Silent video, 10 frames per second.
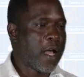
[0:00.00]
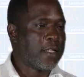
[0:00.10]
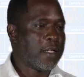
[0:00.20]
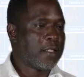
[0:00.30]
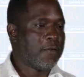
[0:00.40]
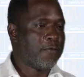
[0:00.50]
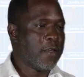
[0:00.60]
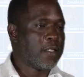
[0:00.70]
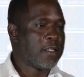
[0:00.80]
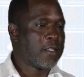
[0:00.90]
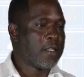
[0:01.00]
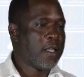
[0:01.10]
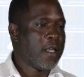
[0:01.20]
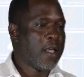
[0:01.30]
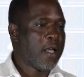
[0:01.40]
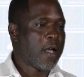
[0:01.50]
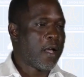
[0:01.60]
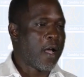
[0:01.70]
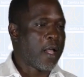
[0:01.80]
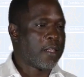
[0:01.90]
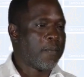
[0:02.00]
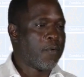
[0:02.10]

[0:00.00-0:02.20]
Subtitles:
agency fees at the